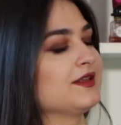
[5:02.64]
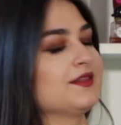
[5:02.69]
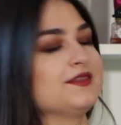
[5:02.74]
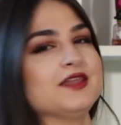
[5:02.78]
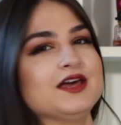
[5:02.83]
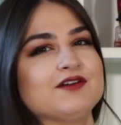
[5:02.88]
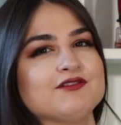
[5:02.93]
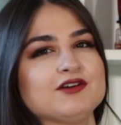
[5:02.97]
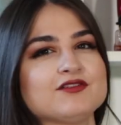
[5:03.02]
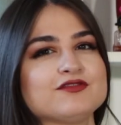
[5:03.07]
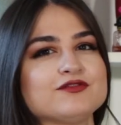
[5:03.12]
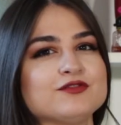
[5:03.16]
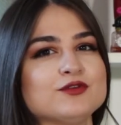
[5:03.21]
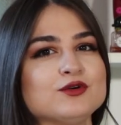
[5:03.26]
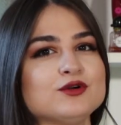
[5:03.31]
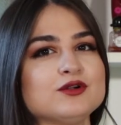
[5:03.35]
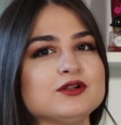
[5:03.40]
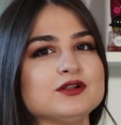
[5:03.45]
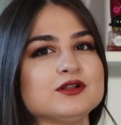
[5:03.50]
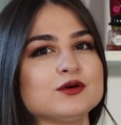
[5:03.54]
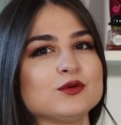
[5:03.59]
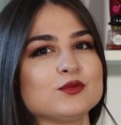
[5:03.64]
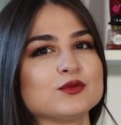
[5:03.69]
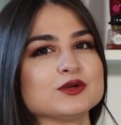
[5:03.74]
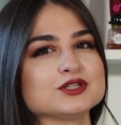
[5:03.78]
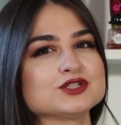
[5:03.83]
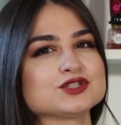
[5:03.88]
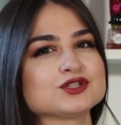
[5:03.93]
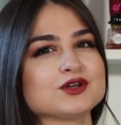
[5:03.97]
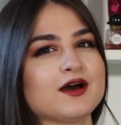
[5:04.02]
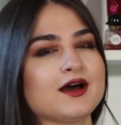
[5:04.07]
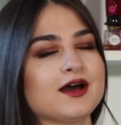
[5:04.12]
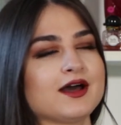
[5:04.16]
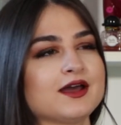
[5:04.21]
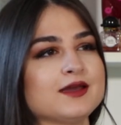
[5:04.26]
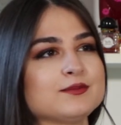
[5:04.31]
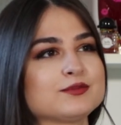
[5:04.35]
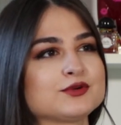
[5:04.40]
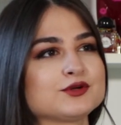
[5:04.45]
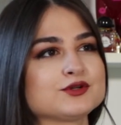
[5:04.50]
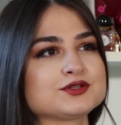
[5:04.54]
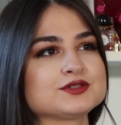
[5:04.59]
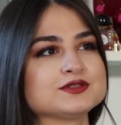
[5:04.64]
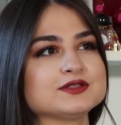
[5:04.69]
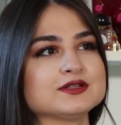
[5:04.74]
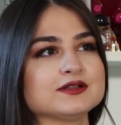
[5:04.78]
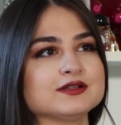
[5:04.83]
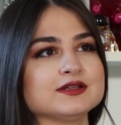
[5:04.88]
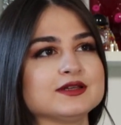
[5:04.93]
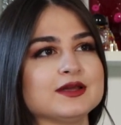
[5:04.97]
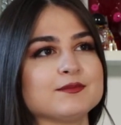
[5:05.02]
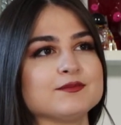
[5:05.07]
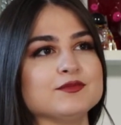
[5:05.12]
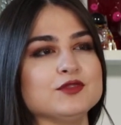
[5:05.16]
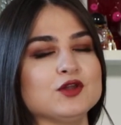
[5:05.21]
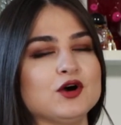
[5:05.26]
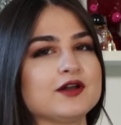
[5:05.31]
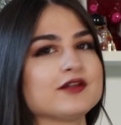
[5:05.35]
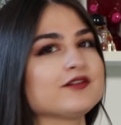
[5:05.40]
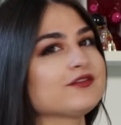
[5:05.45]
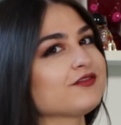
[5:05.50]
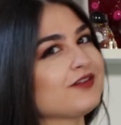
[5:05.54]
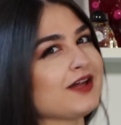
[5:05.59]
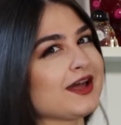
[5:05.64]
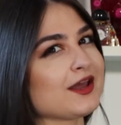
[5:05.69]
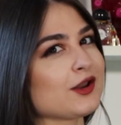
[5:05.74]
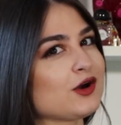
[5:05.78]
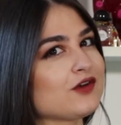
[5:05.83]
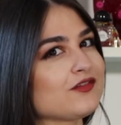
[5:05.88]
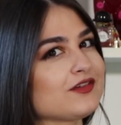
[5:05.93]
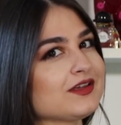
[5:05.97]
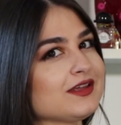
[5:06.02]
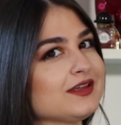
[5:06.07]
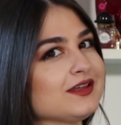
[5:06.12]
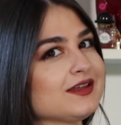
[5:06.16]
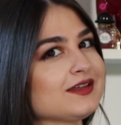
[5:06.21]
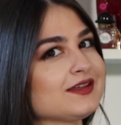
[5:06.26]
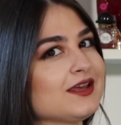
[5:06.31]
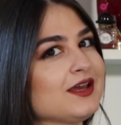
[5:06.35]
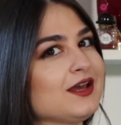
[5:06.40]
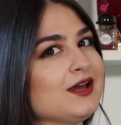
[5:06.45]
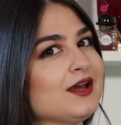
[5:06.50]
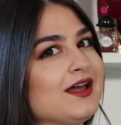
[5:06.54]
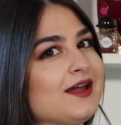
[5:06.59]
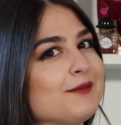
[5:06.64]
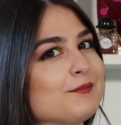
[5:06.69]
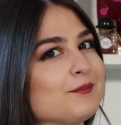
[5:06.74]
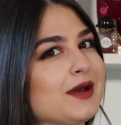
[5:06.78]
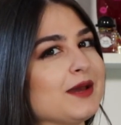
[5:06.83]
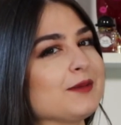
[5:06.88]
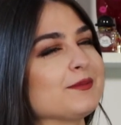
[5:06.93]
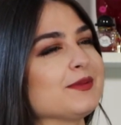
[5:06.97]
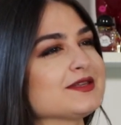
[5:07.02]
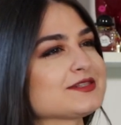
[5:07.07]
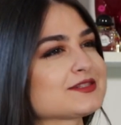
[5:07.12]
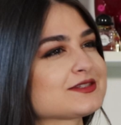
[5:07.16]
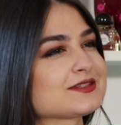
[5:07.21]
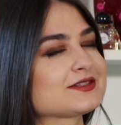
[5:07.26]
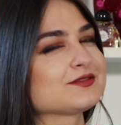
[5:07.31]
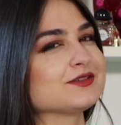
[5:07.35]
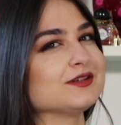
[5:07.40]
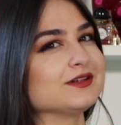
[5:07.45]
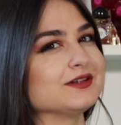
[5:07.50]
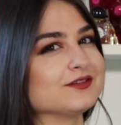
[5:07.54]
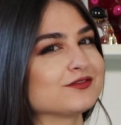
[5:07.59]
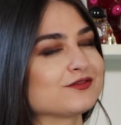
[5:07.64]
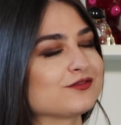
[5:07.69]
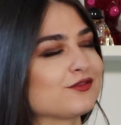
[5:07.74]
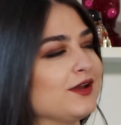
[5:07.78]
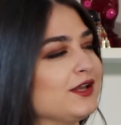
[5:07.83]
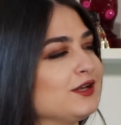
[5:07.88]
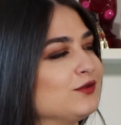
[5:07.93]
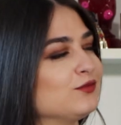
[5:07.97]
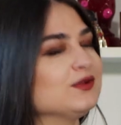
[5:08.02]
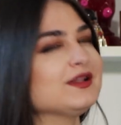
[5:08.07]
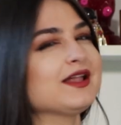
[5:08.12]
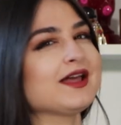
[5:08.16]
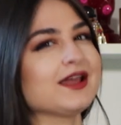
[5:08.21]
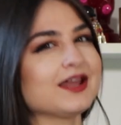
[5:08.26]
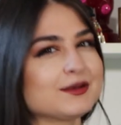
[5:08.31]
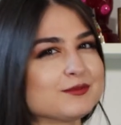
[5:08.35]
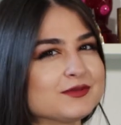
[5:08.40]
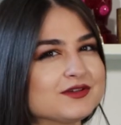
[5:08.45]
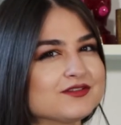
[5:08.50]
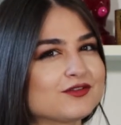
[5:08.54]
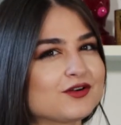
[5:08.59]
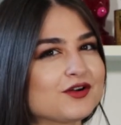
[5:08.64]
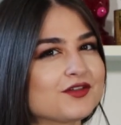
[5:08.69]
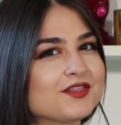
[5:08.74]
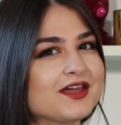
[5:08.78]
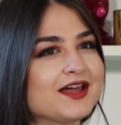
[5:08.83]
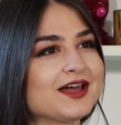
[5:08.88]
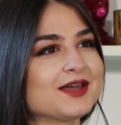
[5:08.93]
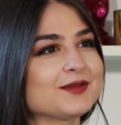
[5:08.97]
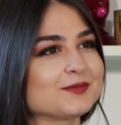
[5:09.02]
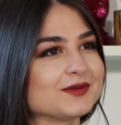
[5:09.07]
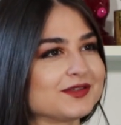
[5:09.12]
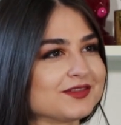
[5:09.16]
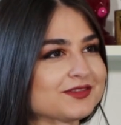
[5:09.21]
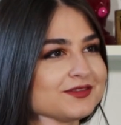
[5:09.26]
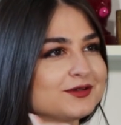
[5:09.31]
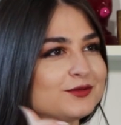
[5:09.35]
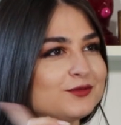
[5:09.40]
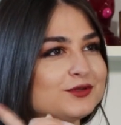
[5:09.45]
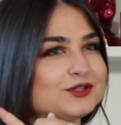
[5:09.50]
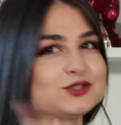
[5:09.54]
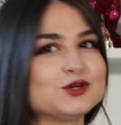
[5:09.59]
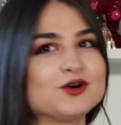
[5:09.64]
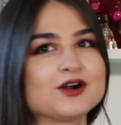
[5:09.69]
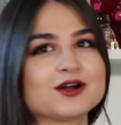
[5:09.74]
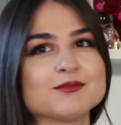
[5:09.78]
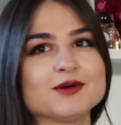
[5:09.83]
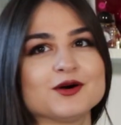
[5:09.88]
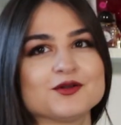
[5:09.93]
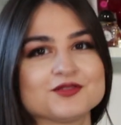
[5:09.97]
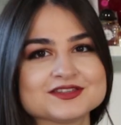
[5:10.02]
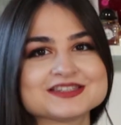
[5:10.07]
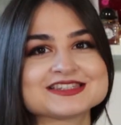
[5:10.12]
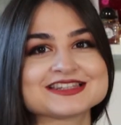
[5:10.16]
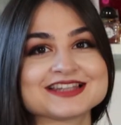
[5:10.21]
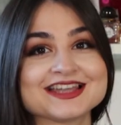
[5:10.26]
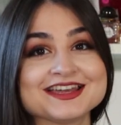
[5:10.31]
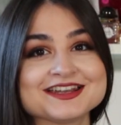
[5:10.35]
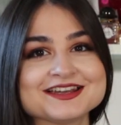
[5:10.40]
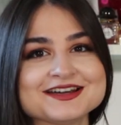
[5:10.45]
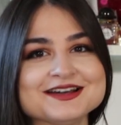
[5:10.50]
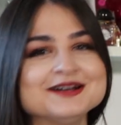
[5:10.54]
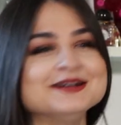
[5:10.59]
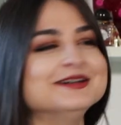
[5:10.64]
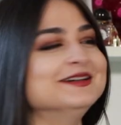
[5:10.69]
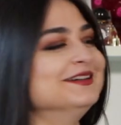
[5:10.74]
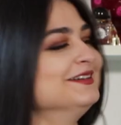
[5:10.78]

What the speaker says: the Neverfull, which I personally am not a fan of it. My best friend will hate me for that, but we talk about this later.